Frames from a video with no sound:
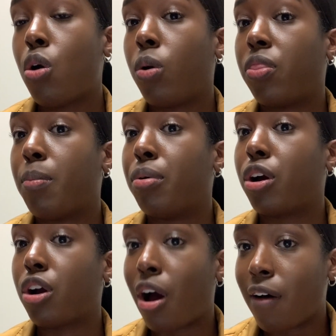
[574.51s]
With the book
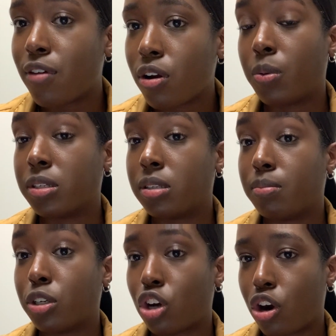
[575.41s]
cover, it was
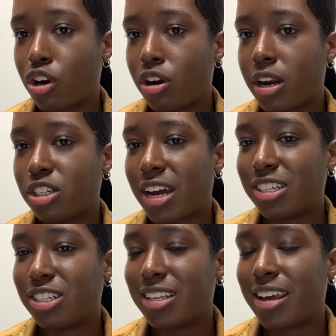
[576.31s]
much harder, I
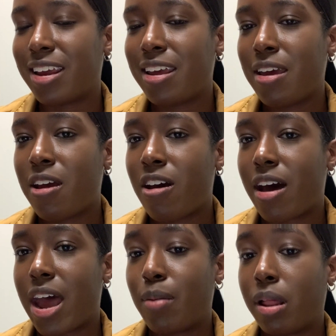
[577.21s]
should say.
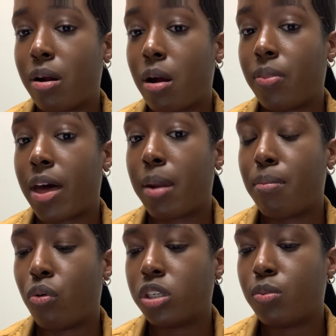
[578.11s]
I had to play around with that
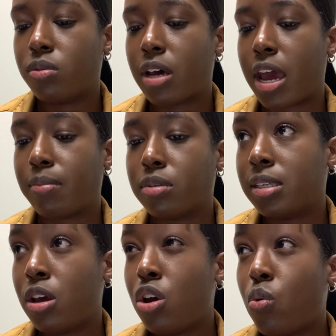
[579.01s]
multiple times.
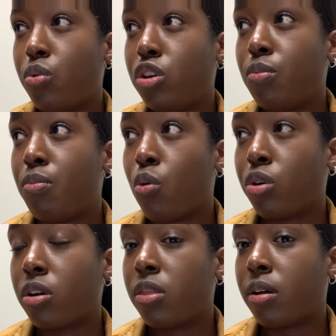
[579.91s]
When you
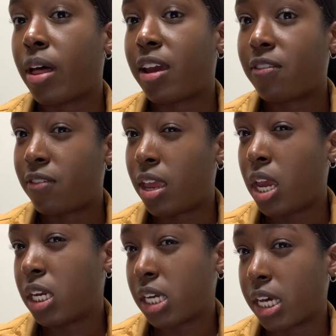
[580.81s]
order the like
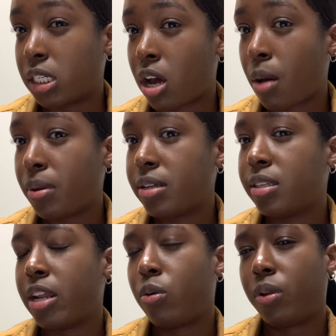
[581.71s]
fake test copies,
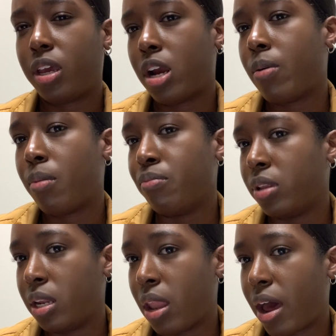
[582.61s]
they don't really care about
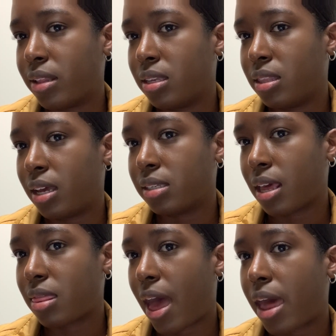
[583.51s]
bleed lines and things
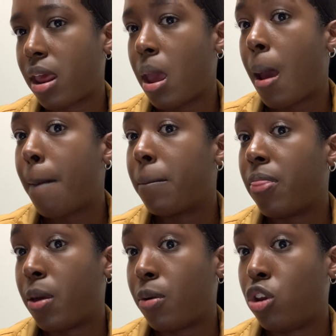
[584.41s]
like that. But
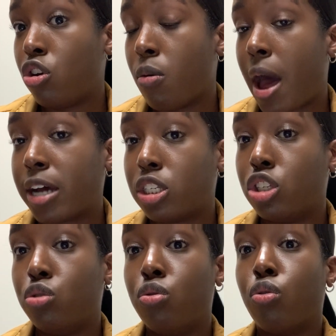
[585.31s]
then when you go back to
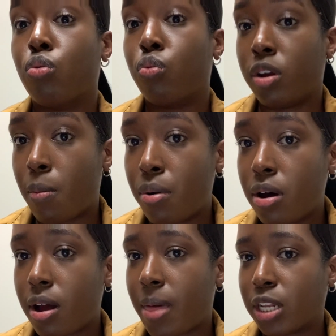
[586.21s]
do the real
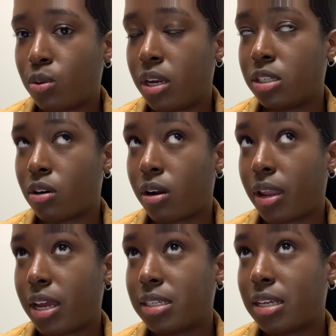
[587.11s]
book, that's when they start
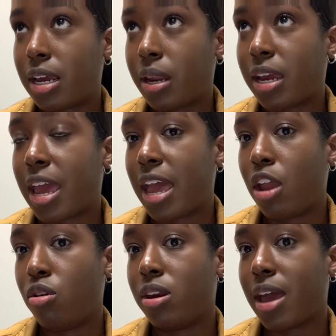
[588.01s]
like saying like, hey,
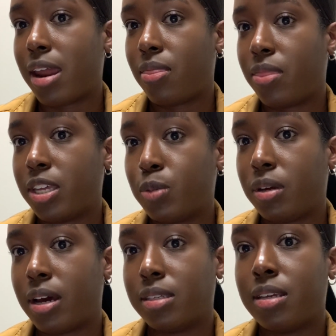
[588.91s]
you need to edit this
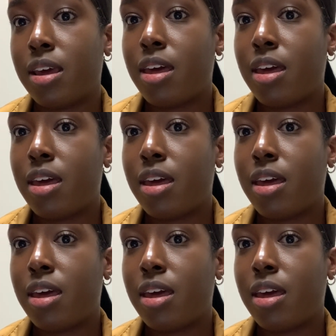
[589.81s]
because